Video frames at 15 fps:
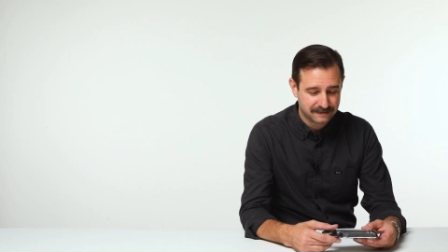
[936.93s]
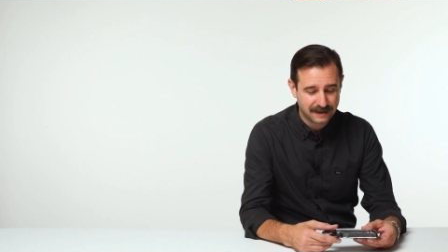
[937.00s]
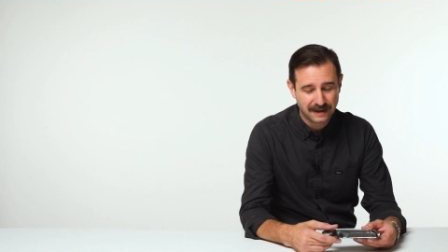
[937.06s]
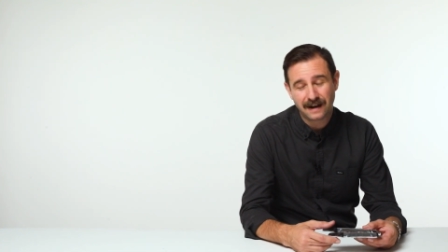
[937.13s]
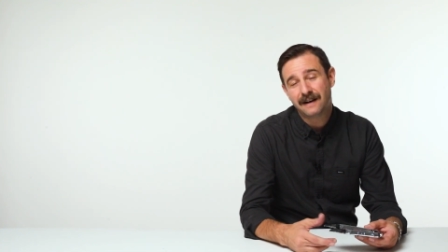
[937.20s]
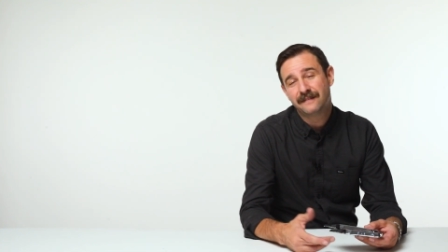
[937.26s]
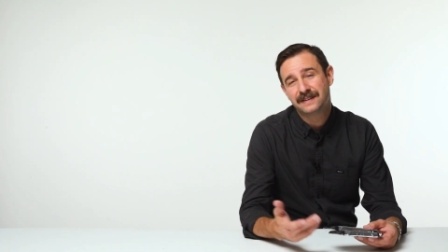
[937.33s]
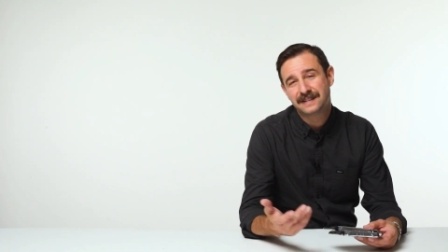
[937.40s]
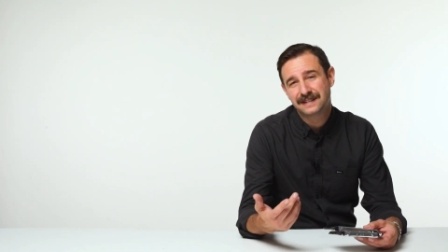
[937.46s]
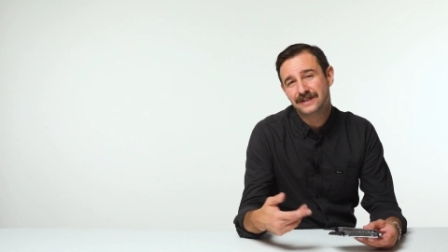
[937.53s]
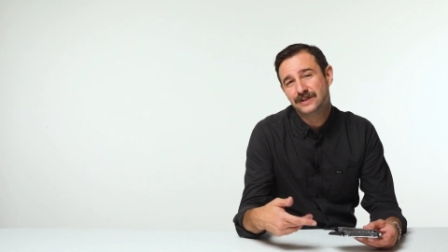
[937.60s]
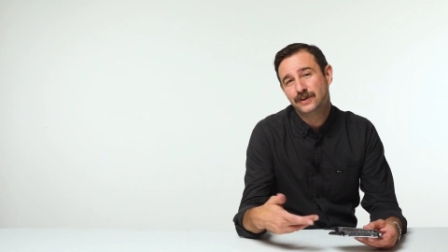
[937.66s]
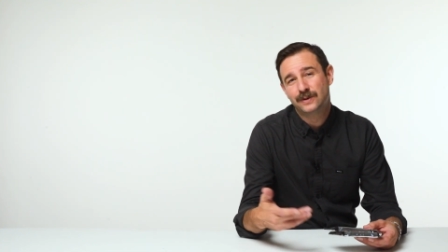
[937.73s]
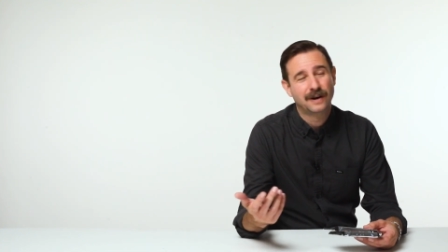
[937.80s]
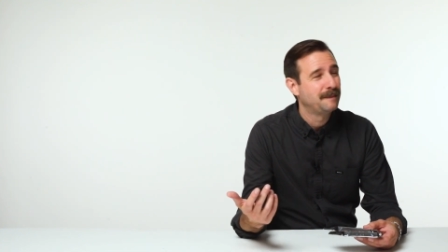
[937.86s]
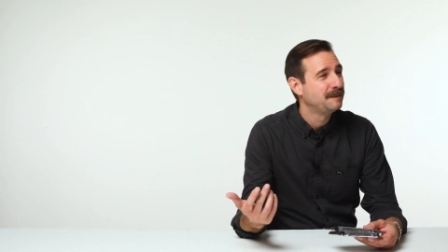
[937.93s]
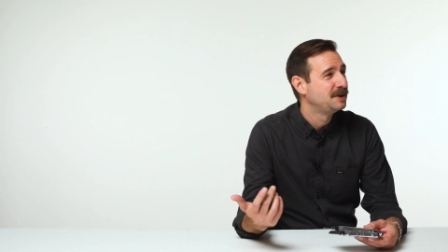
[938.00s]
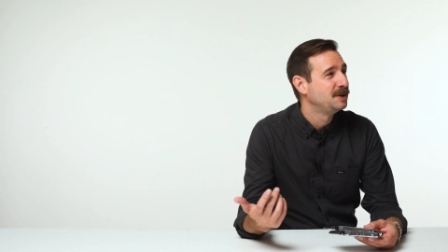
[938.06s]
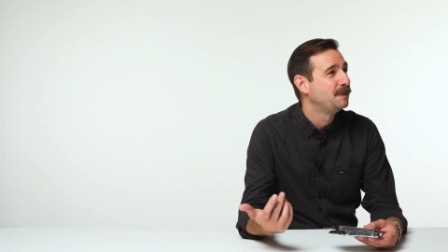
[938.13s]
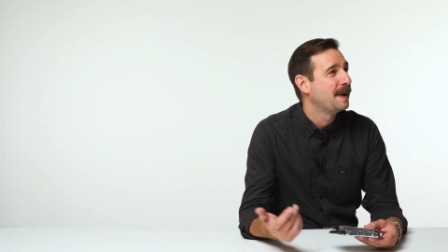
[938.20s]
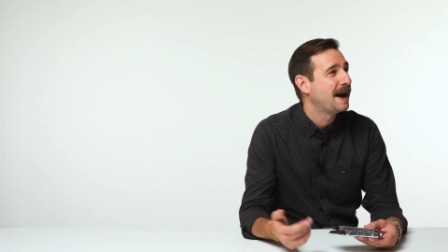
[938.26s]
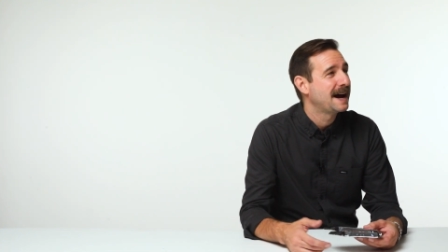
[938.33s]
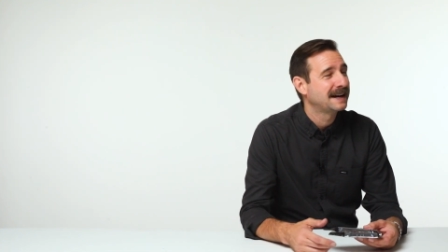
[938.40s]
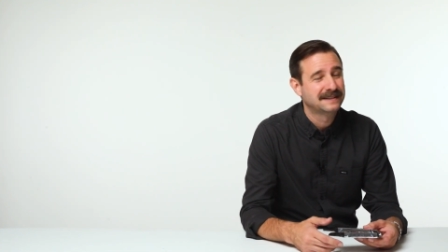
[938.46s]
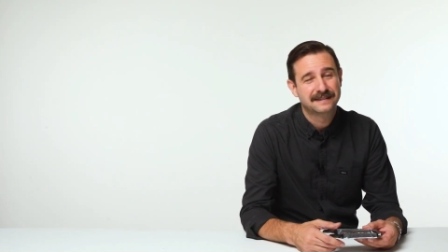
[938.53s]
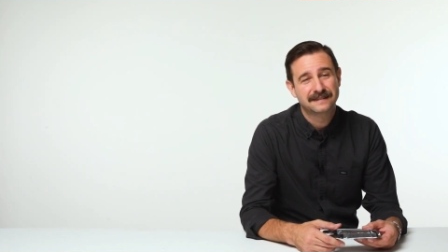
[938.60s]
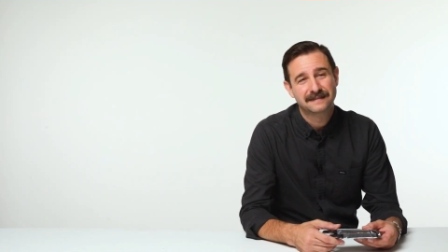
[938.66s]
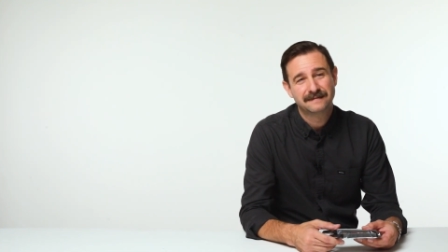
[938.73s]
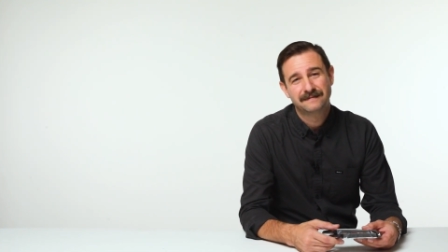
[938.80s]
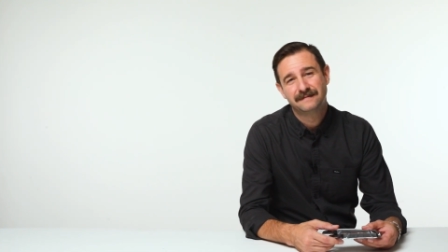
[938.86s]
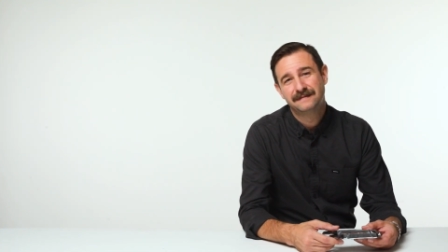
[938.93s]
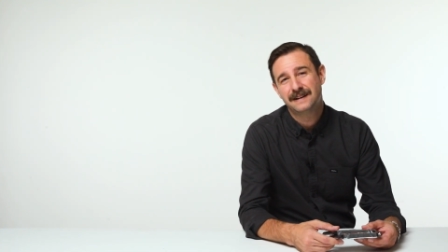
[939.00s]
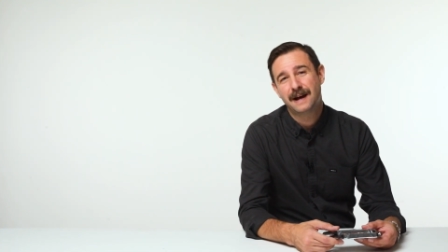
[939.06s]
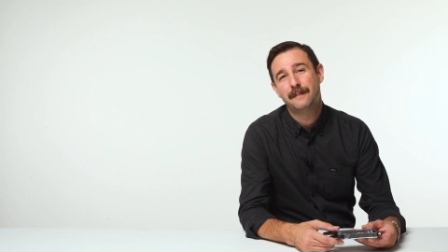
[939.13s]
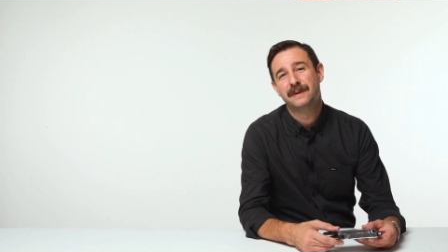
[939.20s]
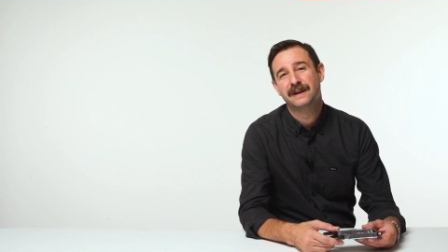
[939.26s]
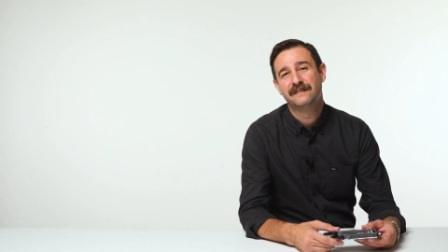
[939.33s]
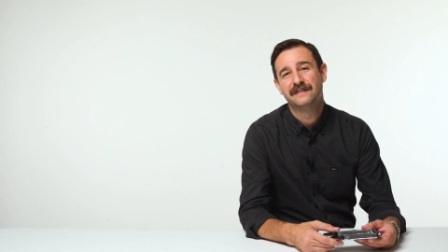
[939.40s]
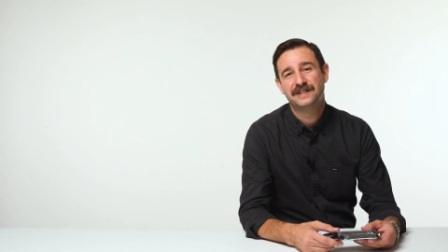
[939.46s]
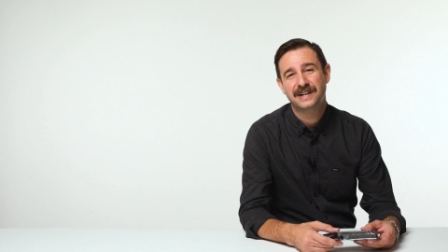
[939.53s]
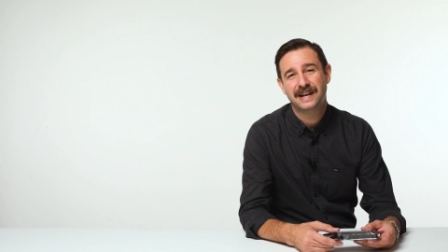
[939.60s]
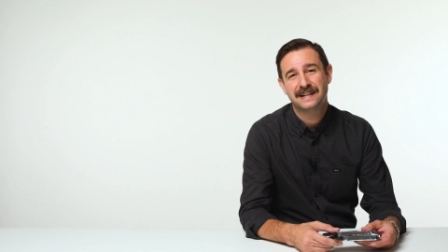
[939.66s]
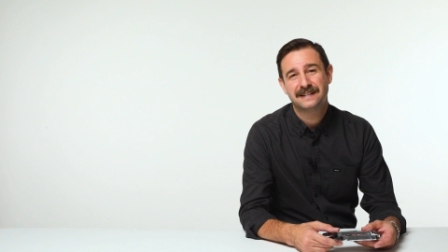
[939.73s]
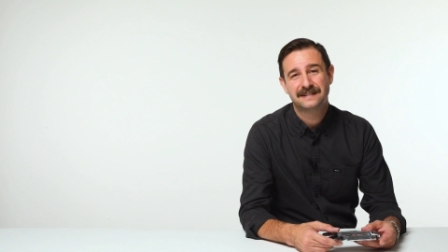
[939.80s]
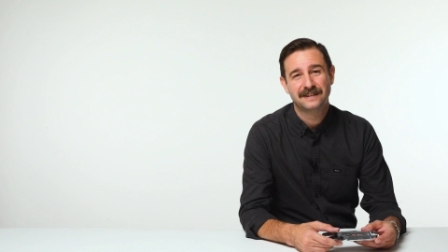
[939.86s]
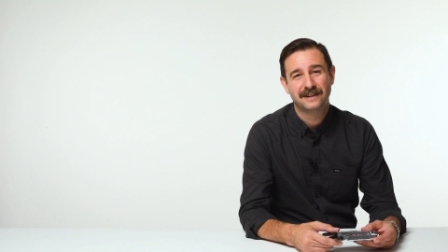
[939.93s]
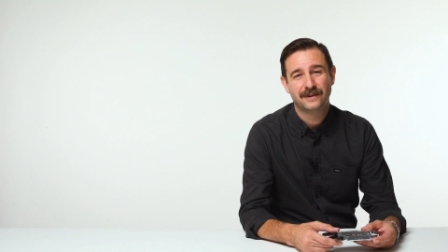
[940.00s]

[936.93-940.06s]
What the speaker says: Obviously two packs, not big of a chance.